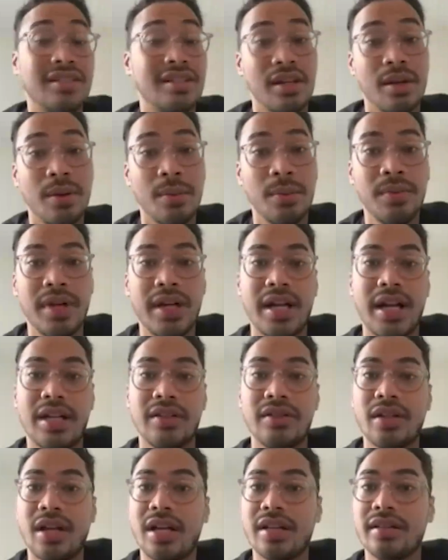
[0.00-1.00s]
to him, and I
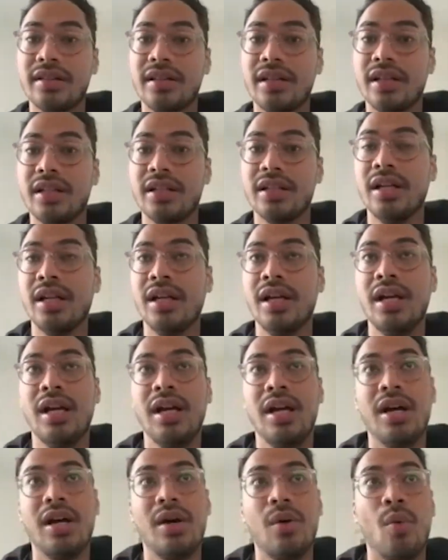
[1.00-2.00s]
thought that
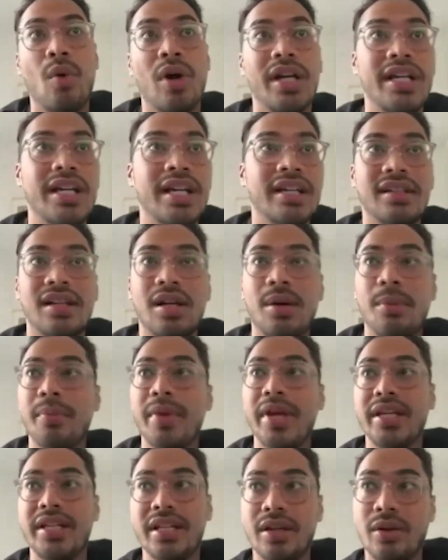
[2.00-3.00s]
what he ended up
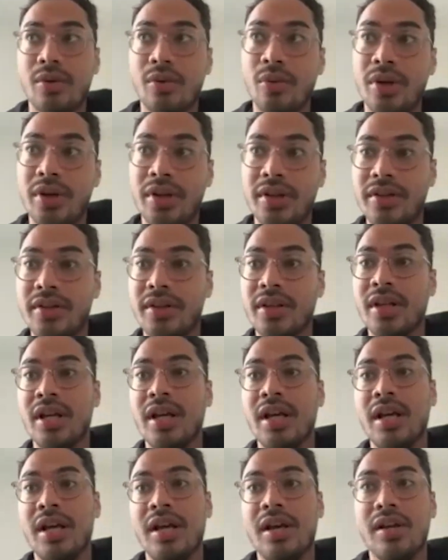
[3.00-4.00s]
making with,
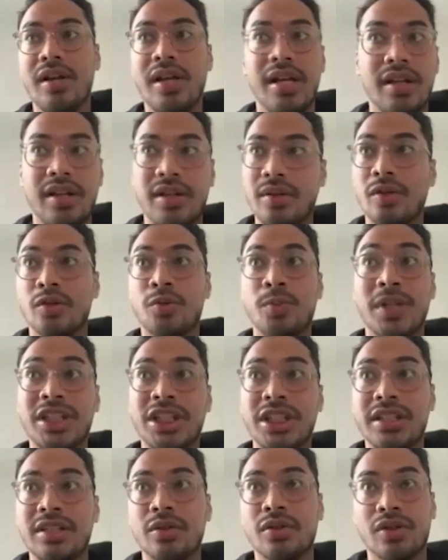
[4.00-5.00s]

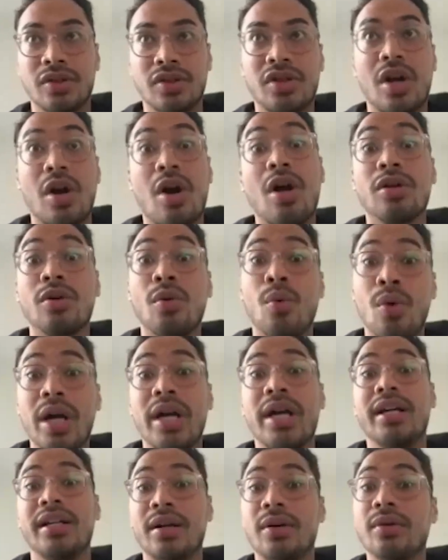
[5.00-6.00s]
especially there was a song called
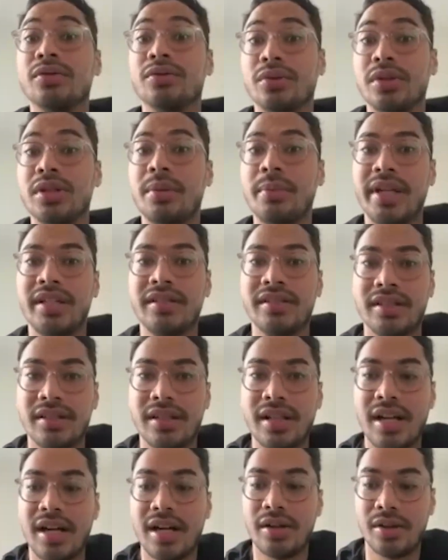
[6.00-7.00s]
"Away" that was really amazing
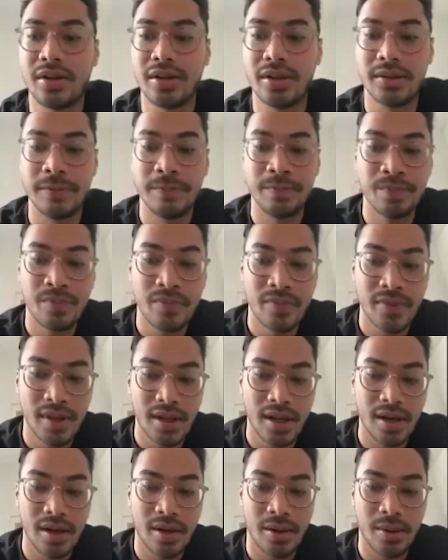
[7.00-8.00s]
that I had heard.
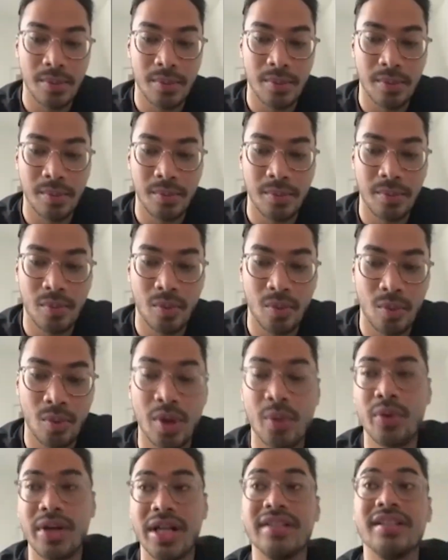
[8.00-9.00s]

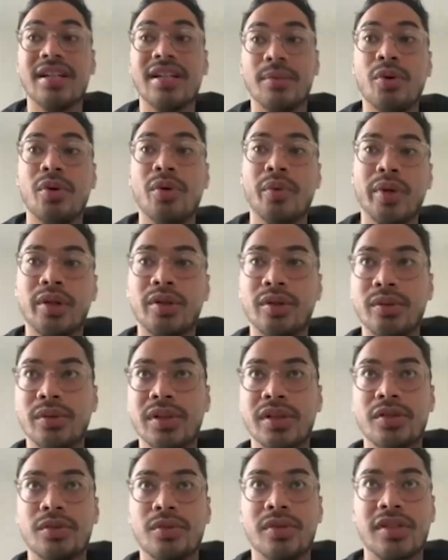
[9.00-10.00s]
What we ended up doing with
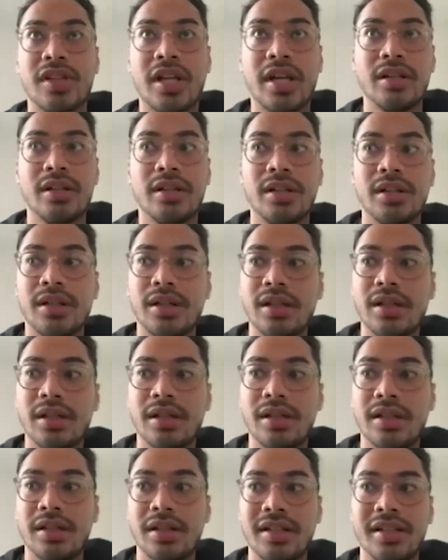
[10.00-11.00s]
Clueless was like
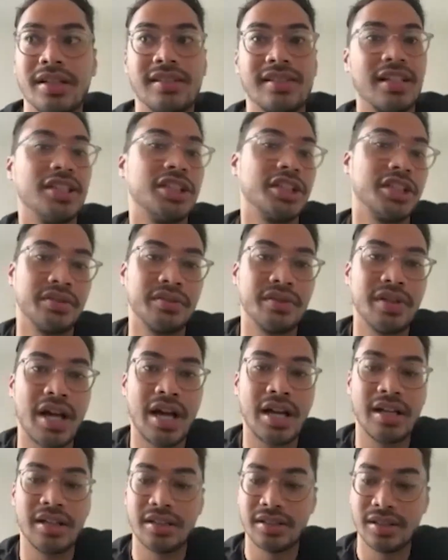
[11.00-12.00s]
an extension of
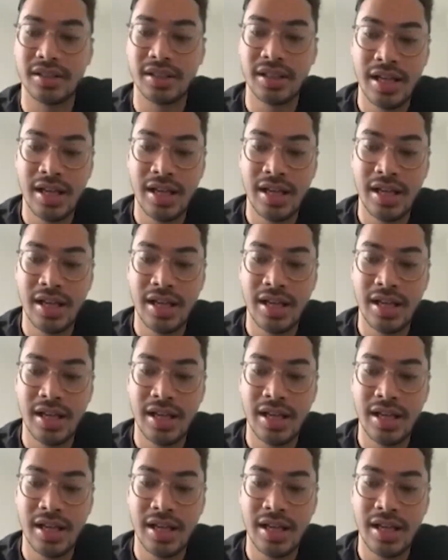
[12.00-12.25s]
that, and